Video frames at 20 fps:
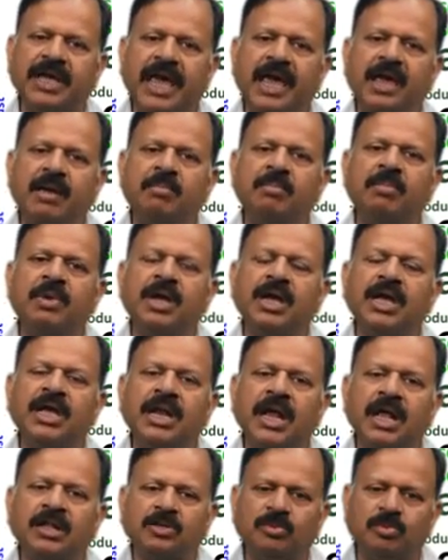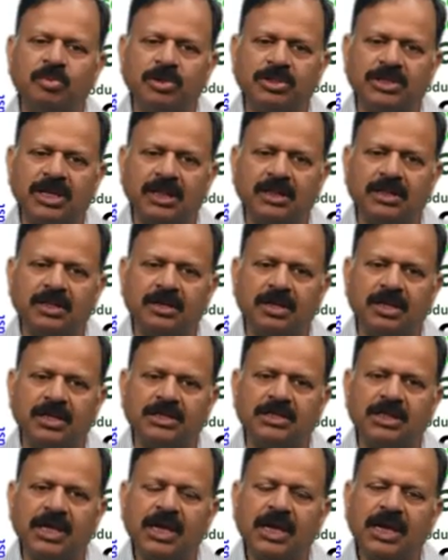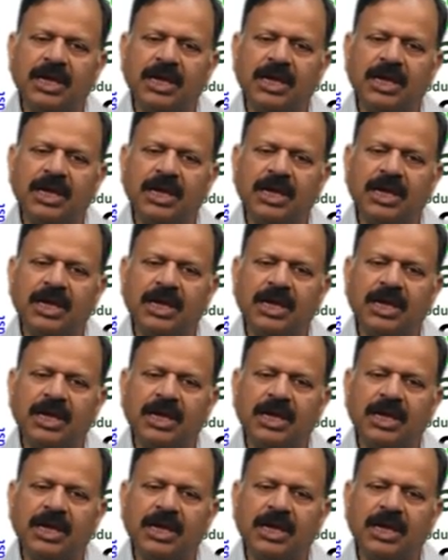came in anthropological theories?